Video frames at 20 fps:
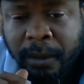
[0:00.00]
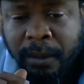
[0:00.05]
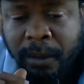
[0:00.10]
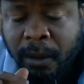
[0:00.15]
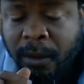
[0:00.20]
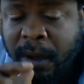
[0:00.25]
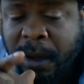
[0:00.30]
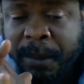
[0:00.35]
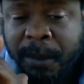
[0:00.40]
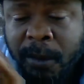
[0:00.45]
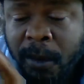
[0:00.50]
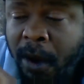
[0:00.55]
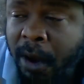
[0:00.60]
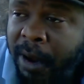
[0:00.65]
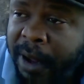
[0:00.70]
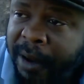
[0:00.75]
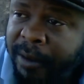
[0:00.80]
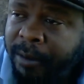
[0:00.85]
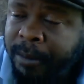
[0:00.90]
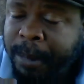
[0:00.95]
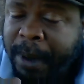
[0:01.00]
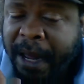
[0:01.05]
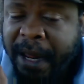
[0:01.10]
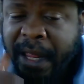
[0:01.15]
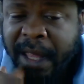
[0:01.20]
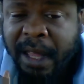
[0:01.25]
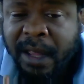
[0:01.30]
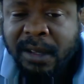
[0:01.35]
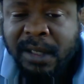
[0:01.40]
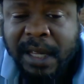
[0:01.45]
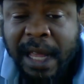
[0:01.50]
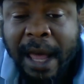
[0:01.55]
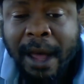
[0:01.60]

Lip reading: Don't get me wrong. Everybody else